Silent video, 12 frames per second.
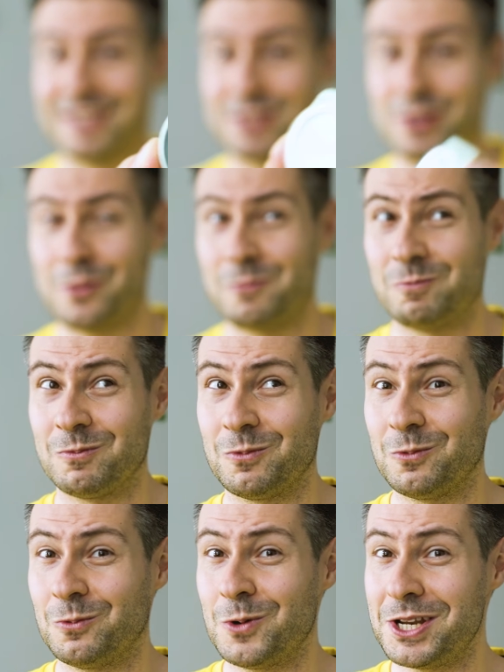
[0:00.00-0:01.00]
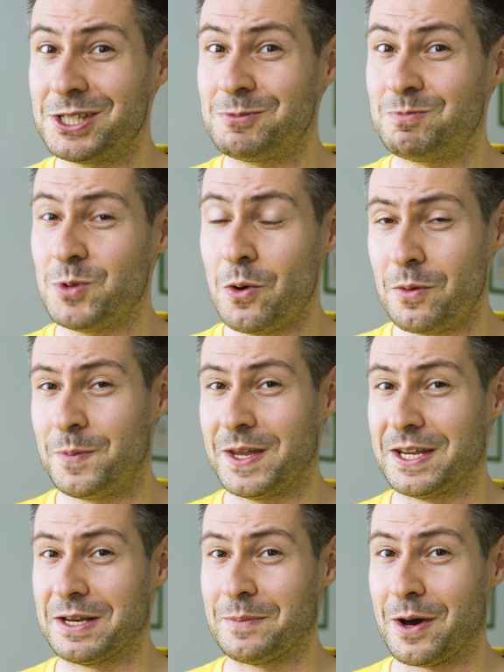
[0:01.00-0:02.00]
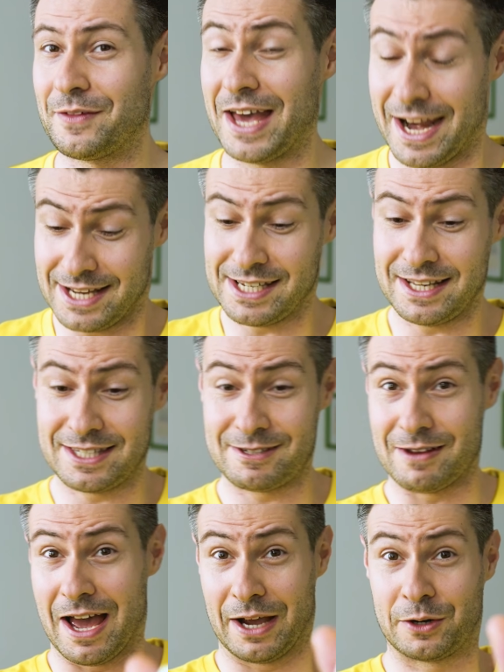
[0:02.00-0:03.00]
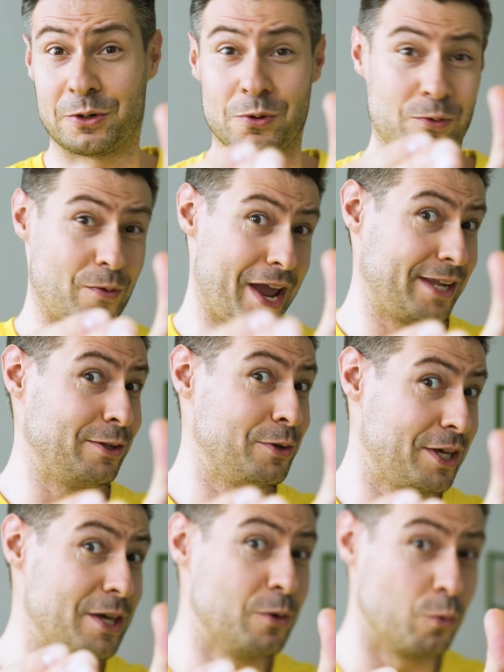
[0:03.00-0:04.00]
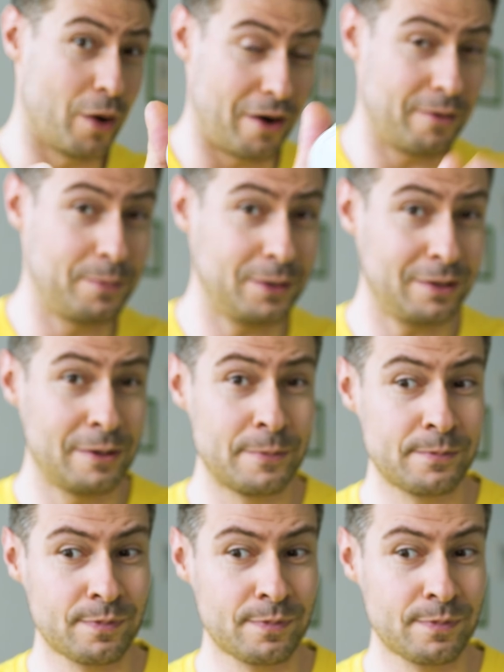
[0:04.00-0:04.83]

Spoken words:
So, what is your opinion about that? Is it a great-looking wearable?